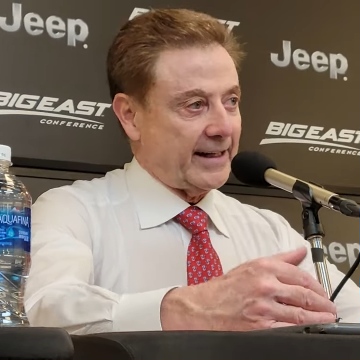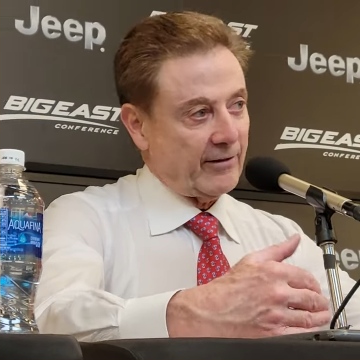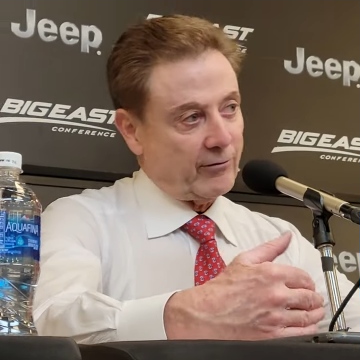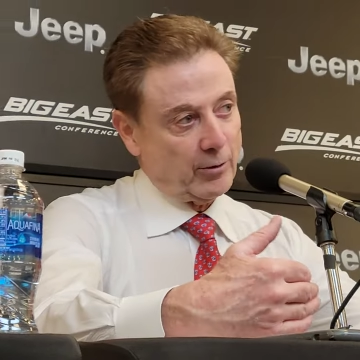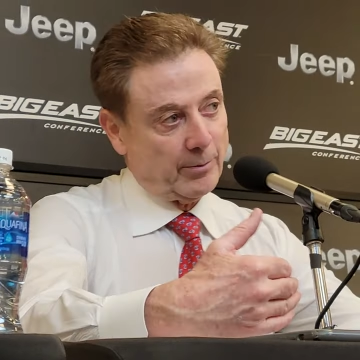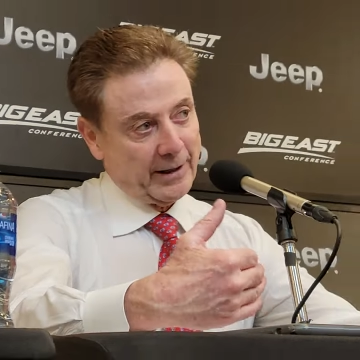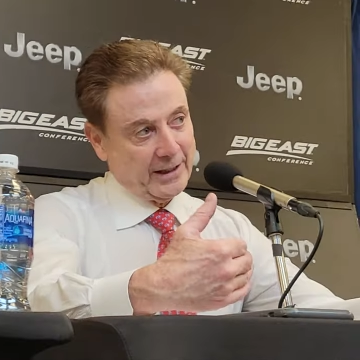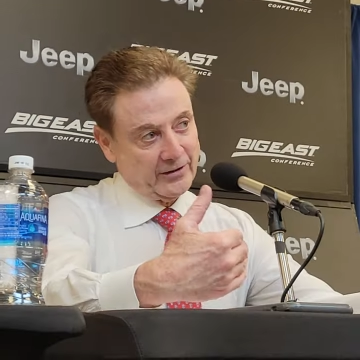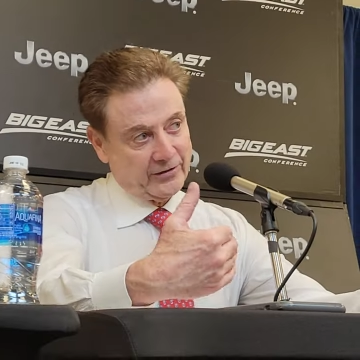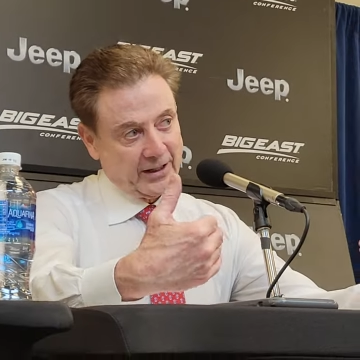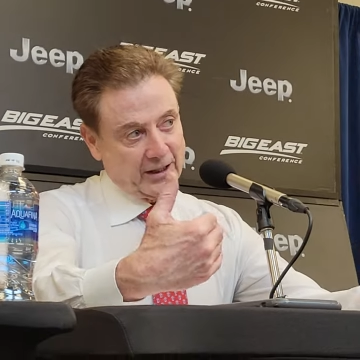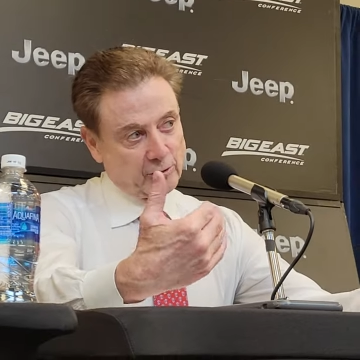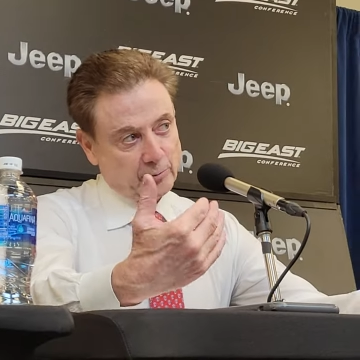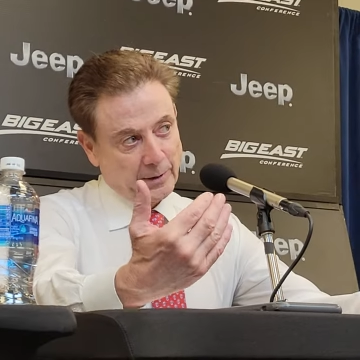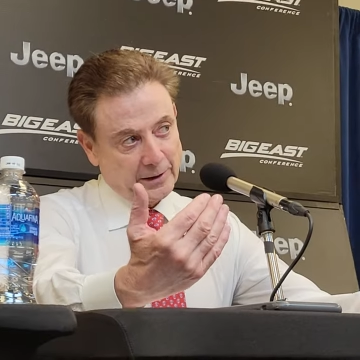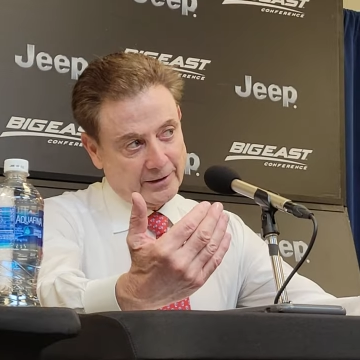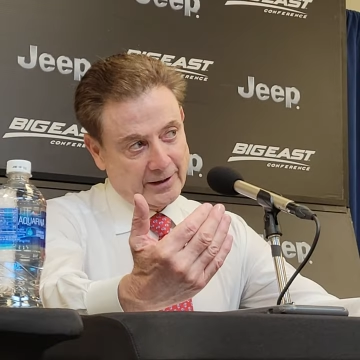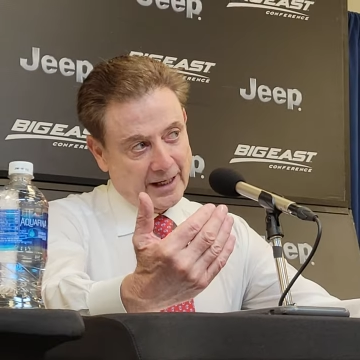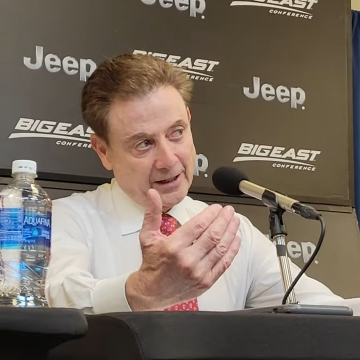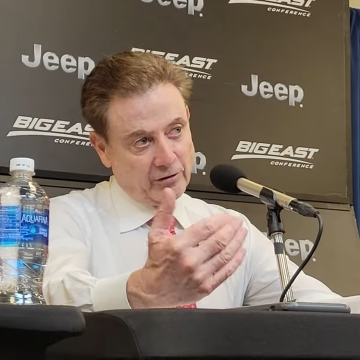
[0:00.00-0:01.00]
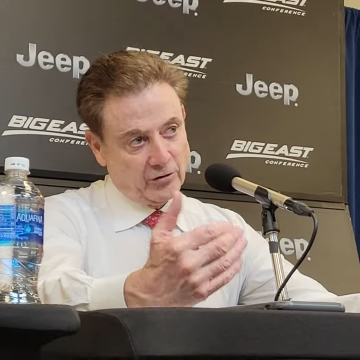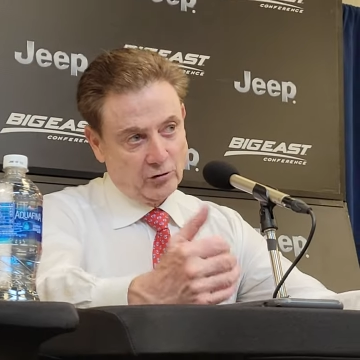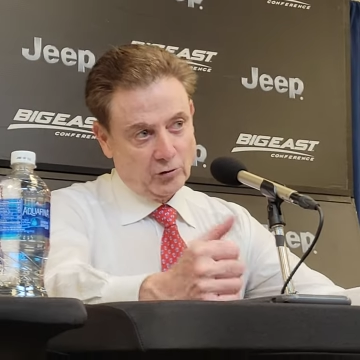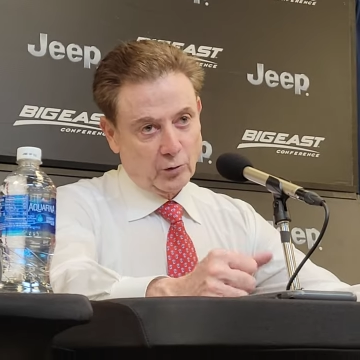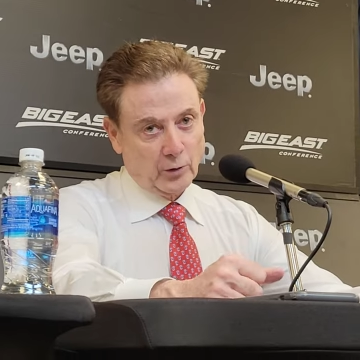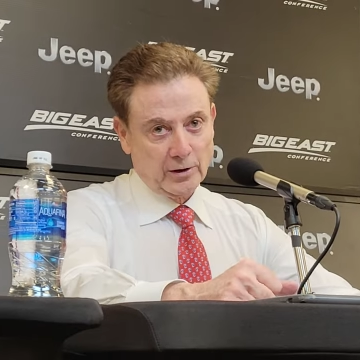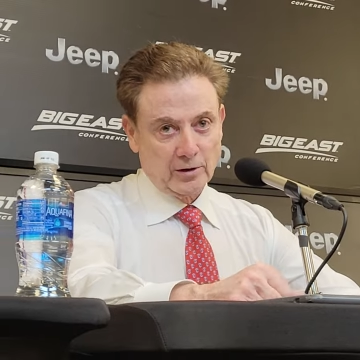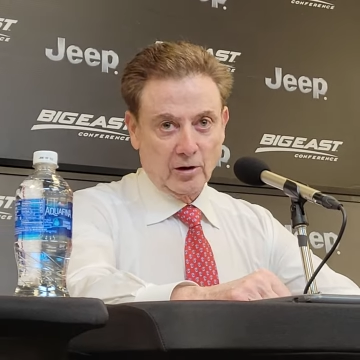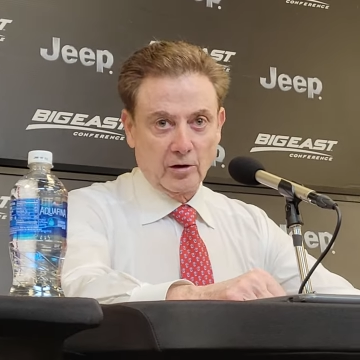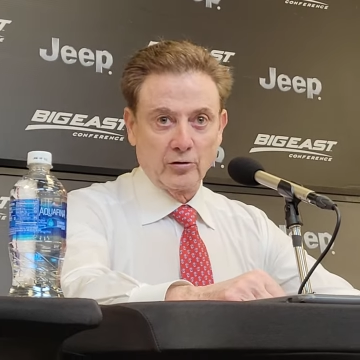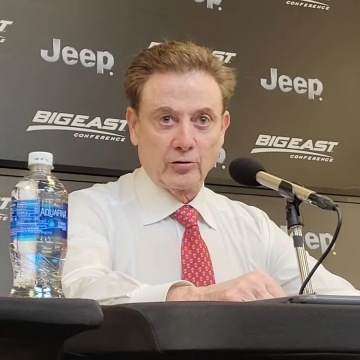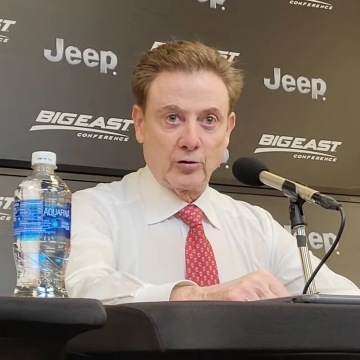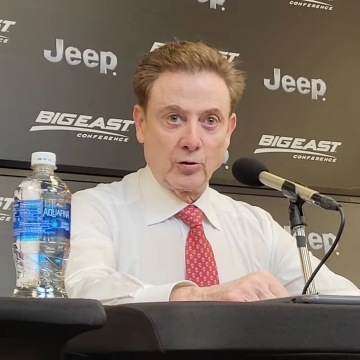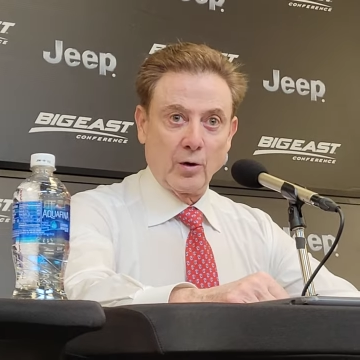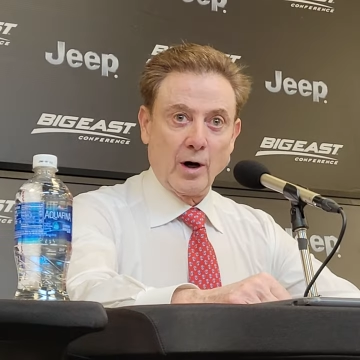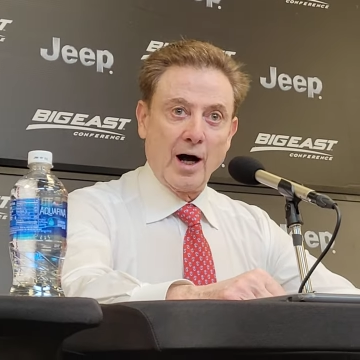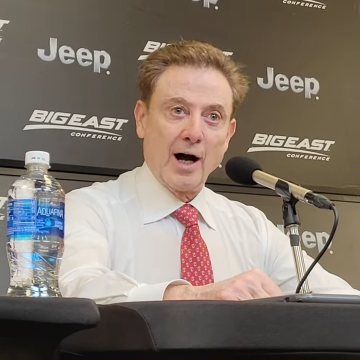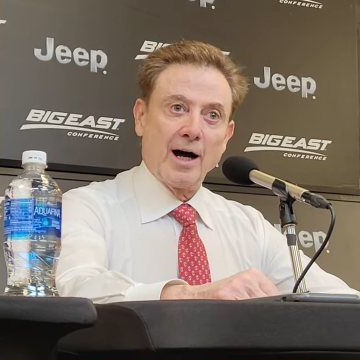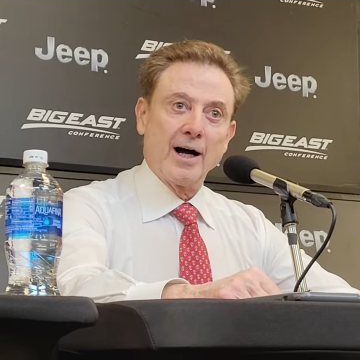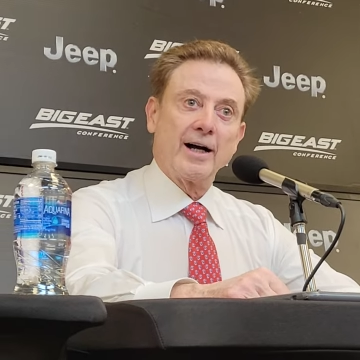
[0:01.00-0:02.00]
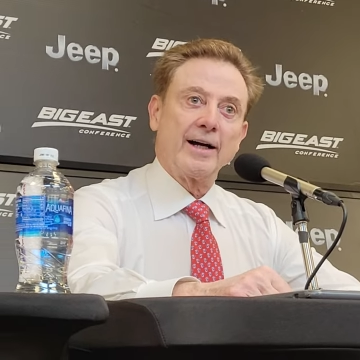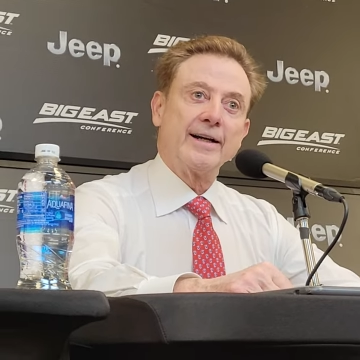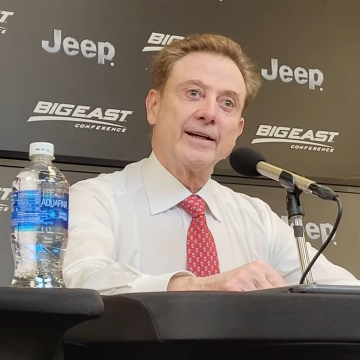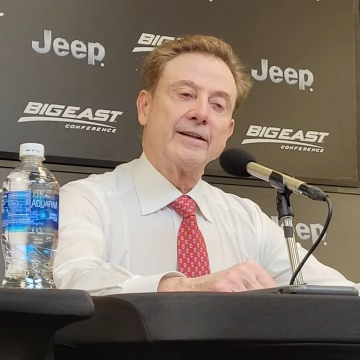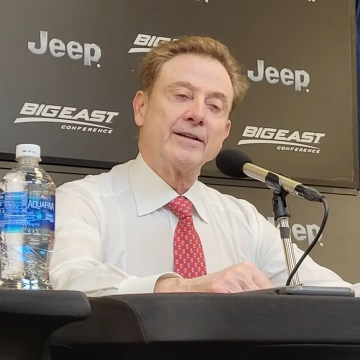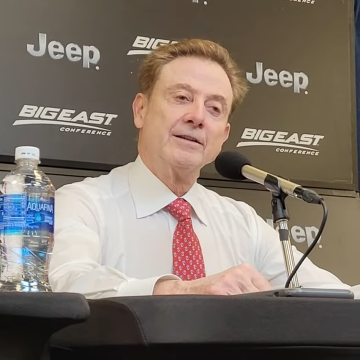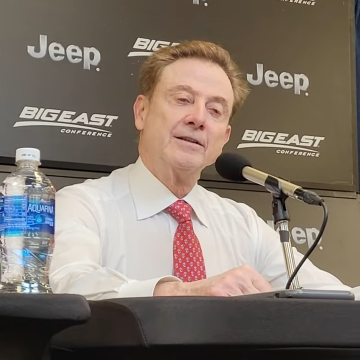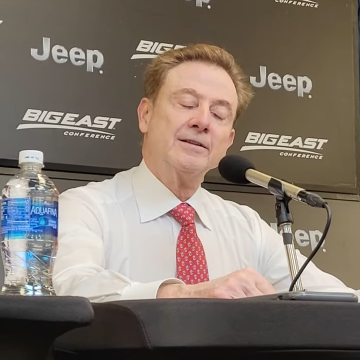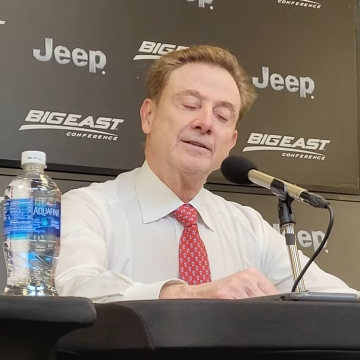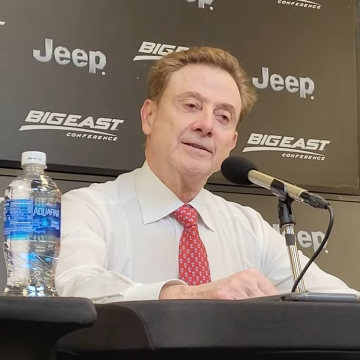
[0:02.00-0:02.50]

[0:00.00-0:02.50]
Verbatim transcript: everybody's expectations were a little too high. And